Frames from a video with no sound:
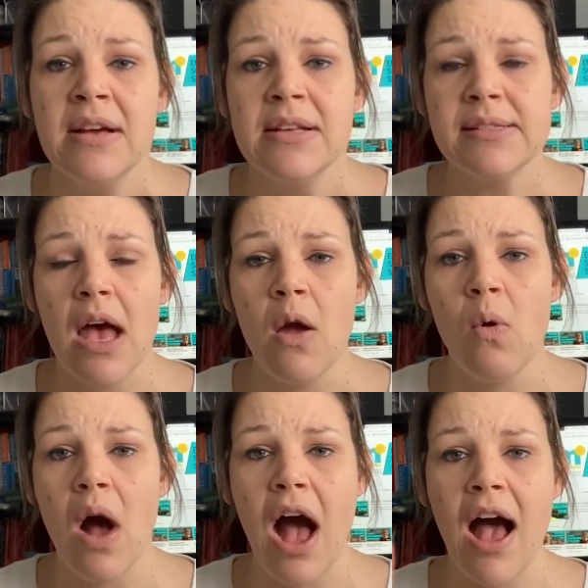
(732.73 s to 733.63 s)

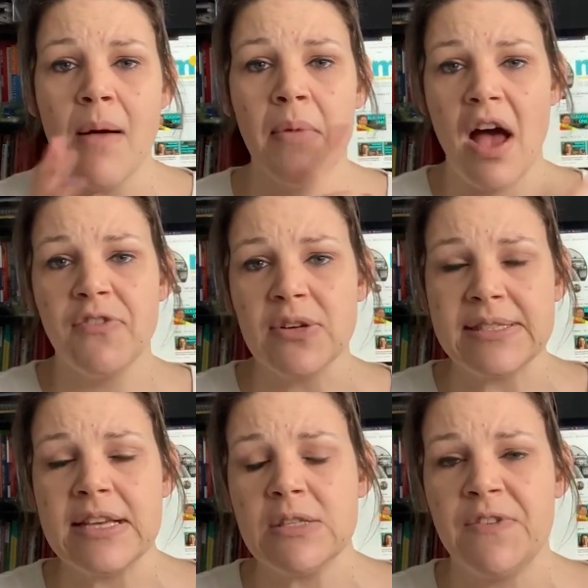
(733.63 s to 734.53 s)
So I've got
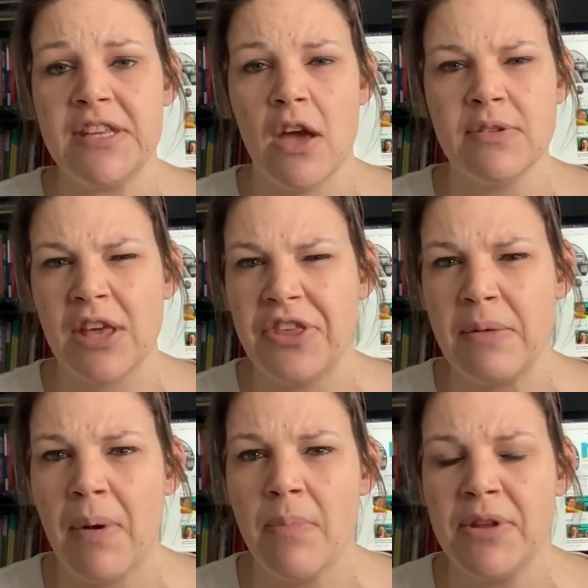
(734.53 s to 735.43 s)
6 videos I
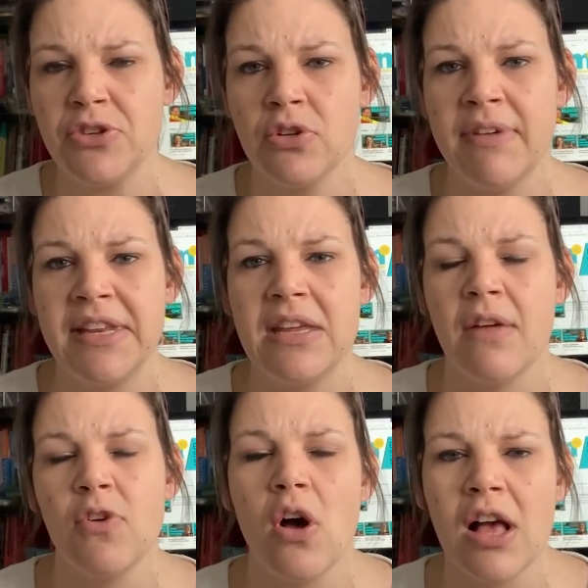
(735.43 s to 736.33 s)
think published already, and
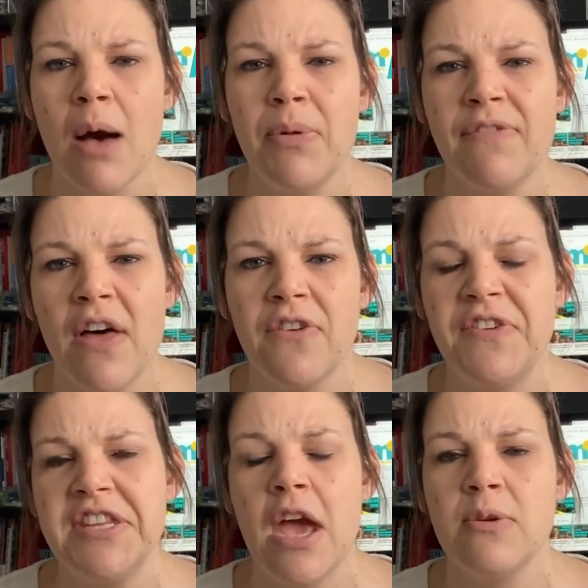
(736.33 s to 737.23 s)
I've got a couple of other
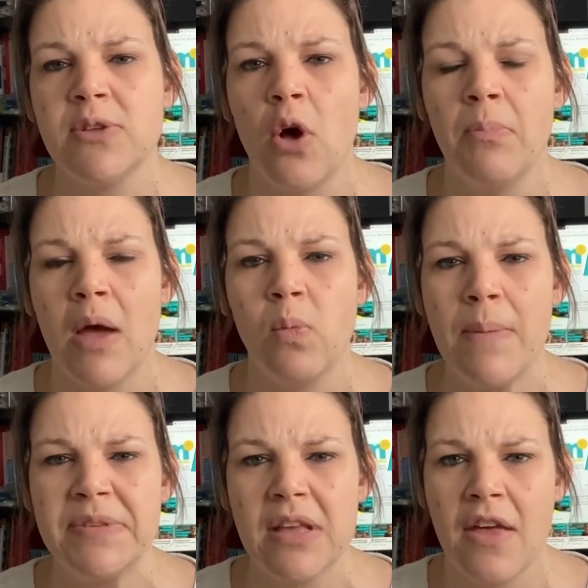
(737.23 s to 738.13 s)
videos on my
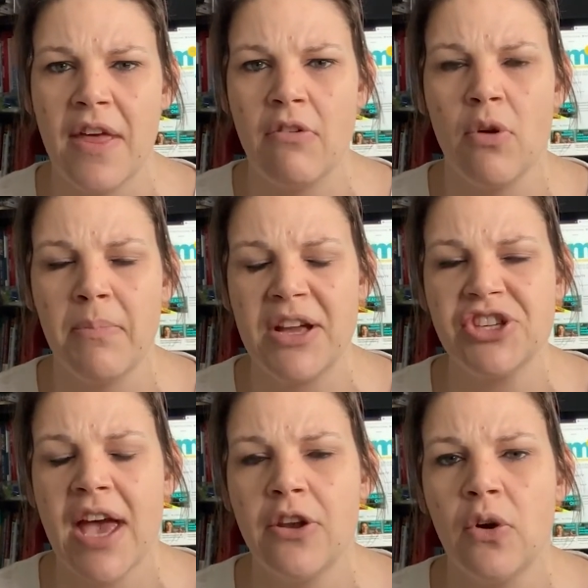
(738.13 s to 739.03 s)
website that are on my
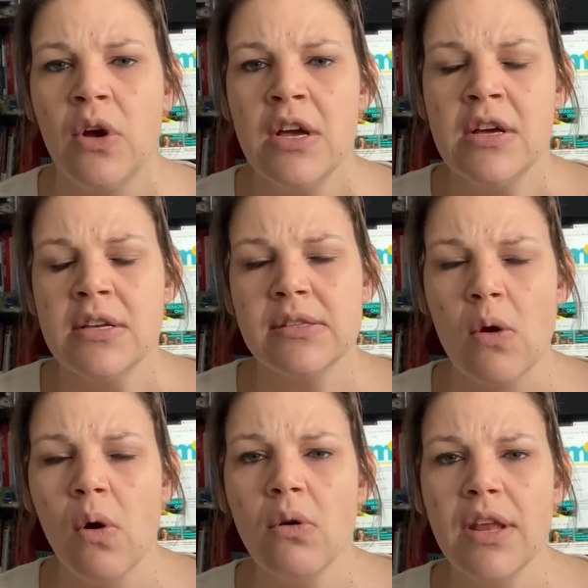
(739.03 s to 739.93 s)
channel.
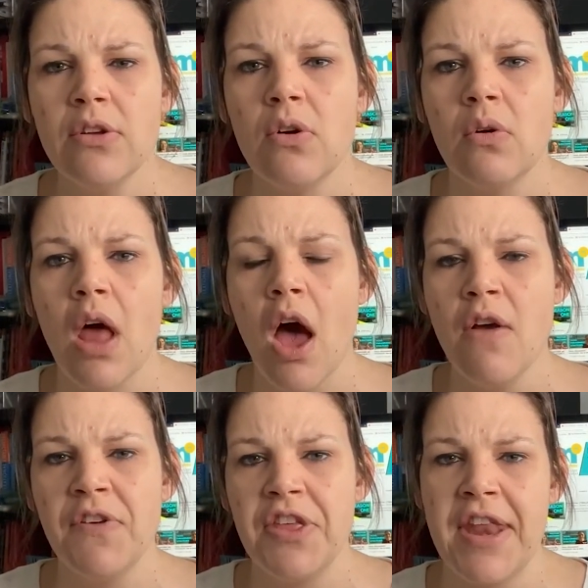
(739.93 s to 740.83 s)
So all in all,
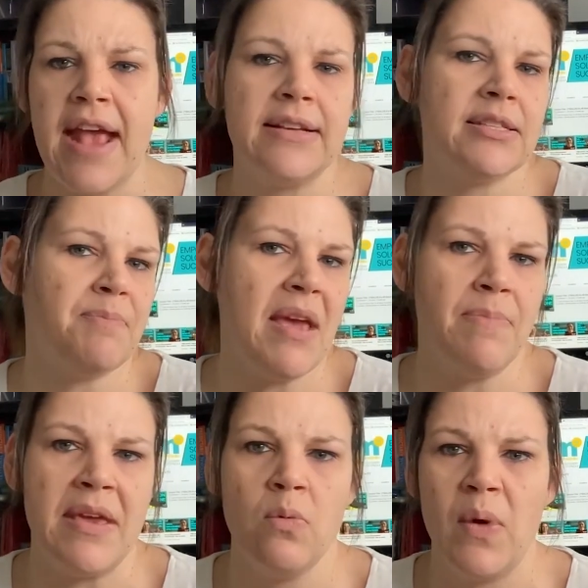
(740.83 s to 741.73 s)
over the next
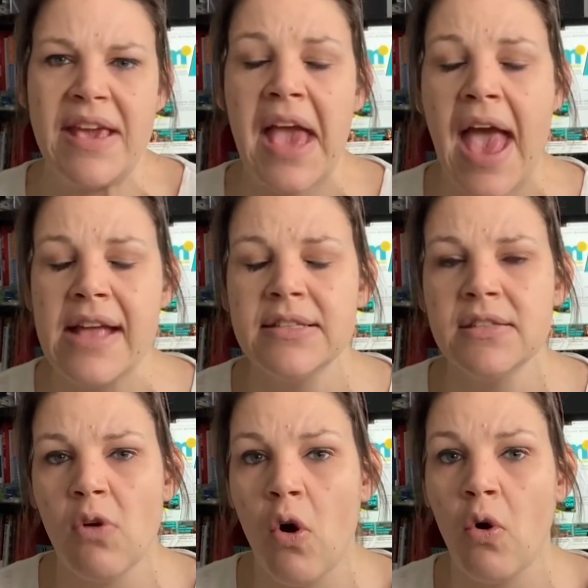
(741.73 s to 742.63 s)
maybe
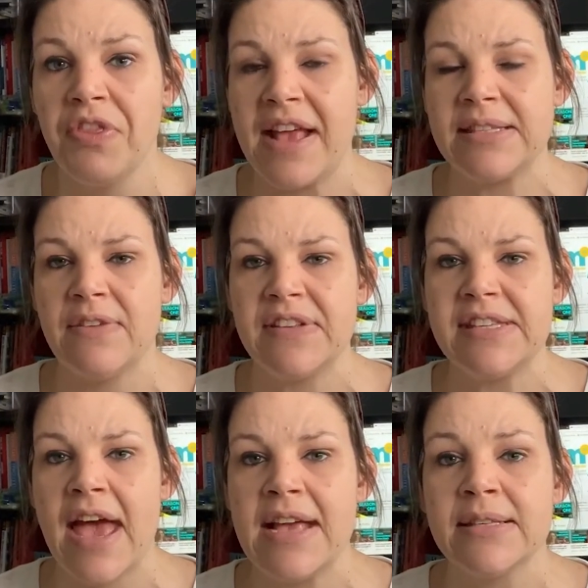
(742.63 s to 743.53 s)
weekend or next 7
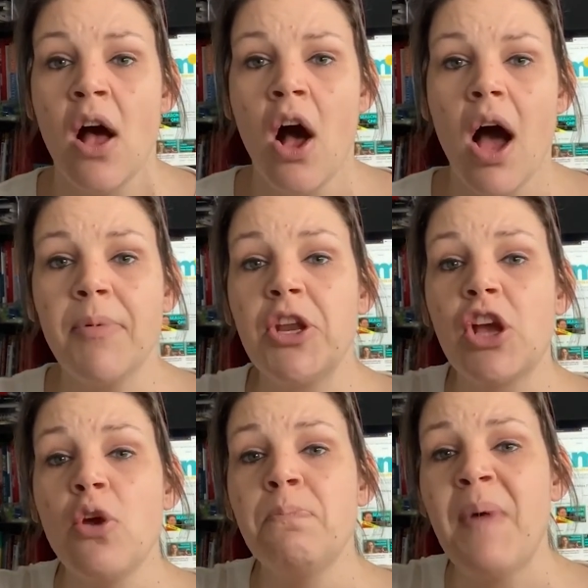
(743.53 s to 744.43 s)
days, I'm going
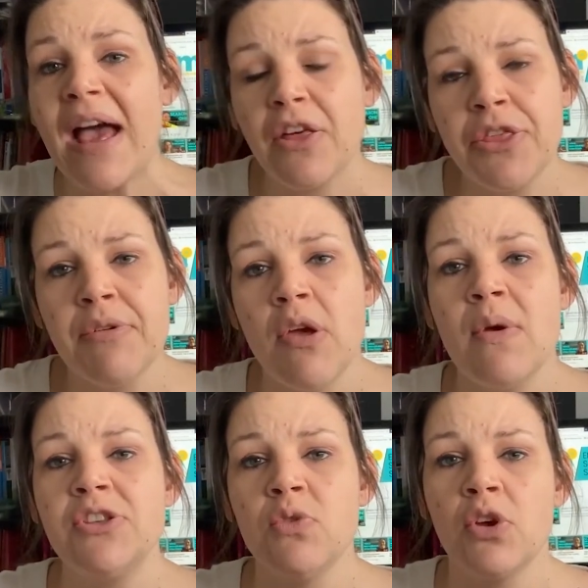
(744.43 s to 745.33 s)
to go back through
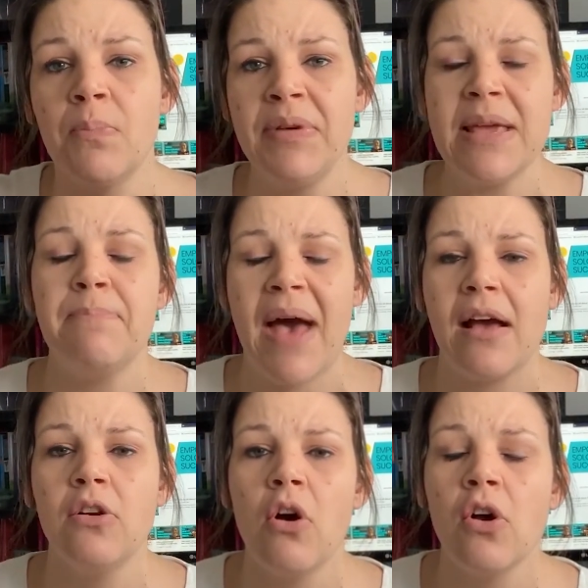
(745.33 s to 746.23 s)
and do a complete
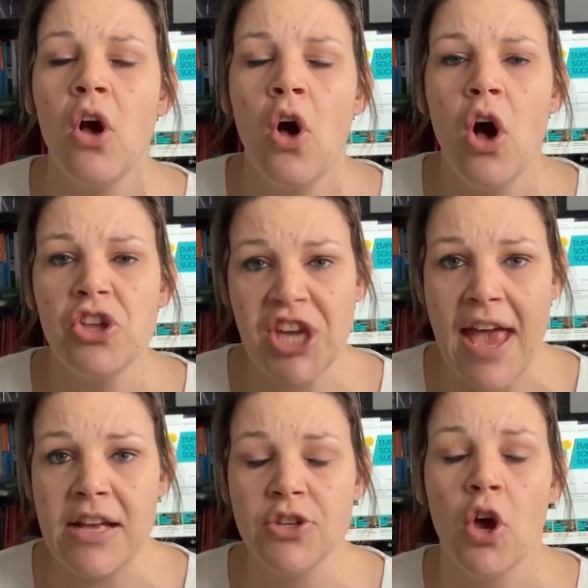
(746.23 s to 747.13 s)
backlog
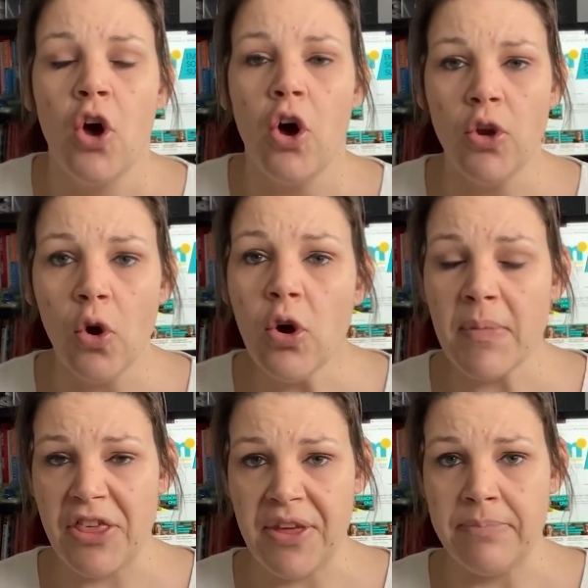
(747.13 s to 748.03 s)
change on all
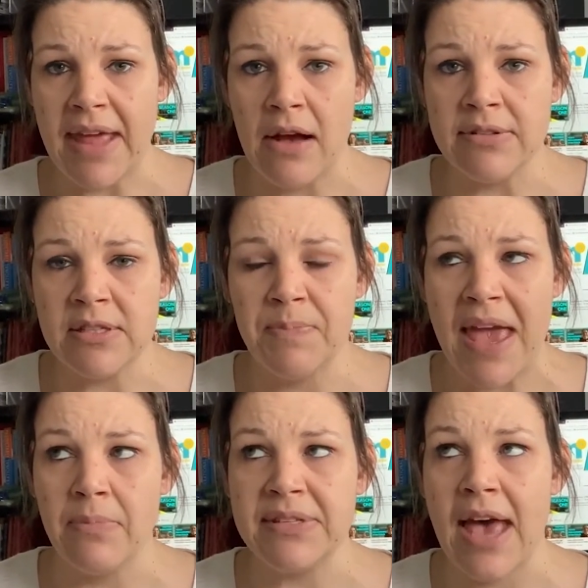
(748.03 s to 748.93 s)
my thumbnails to
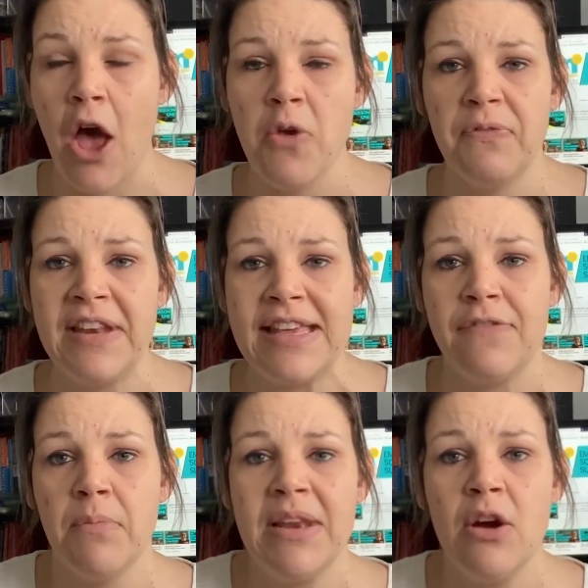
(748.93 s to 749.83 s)
be able to hopefully
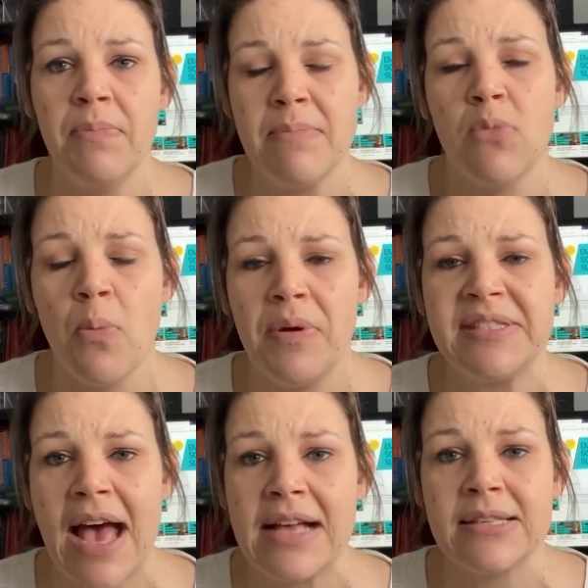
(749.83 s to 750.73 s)
give them a little bit more
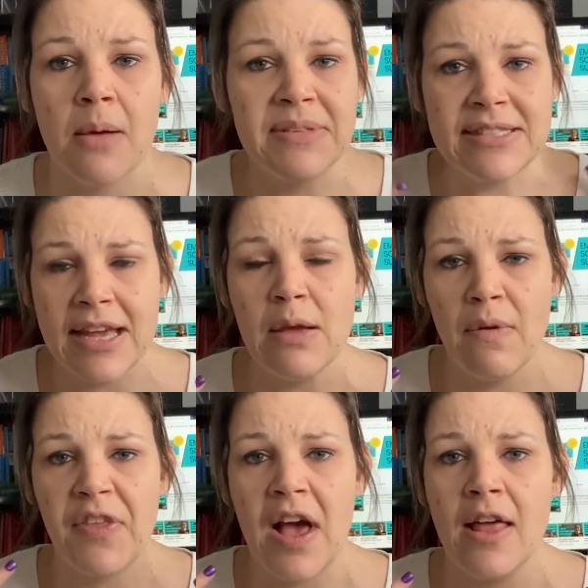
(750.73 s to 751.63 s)
pizzazz. I'm sticking
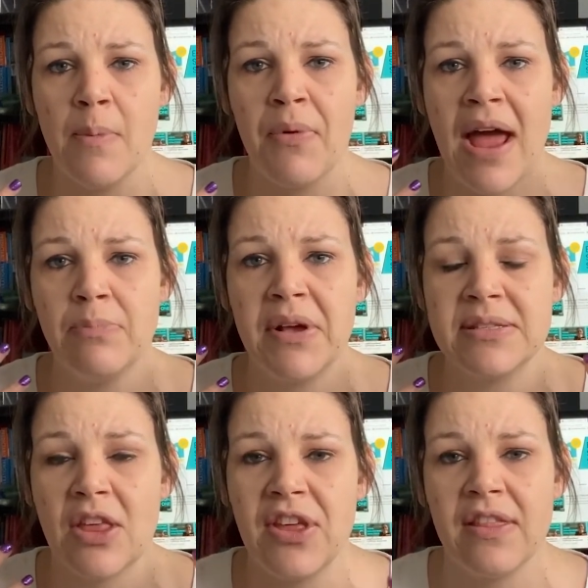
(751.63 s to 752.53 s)
with the colour brand
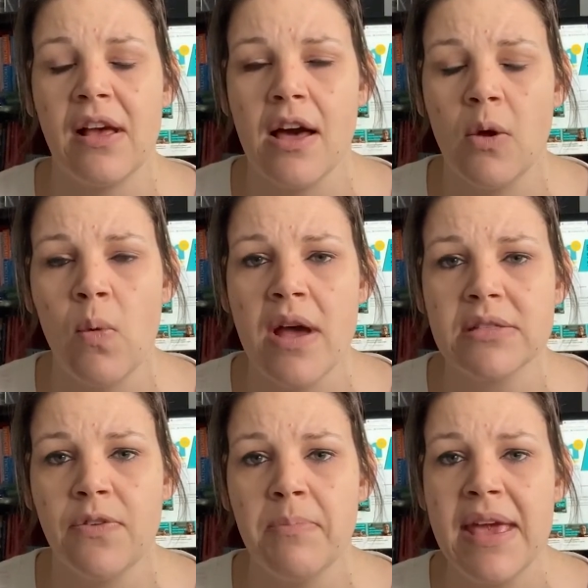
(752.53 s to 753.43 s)
because I think the colour
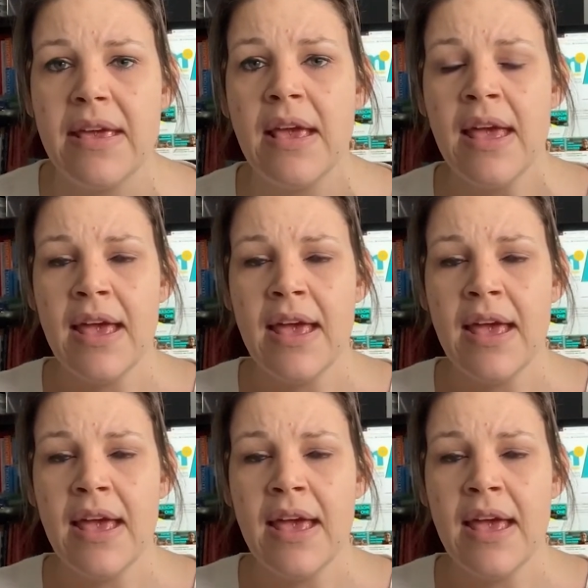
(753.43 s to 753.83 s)
works for me.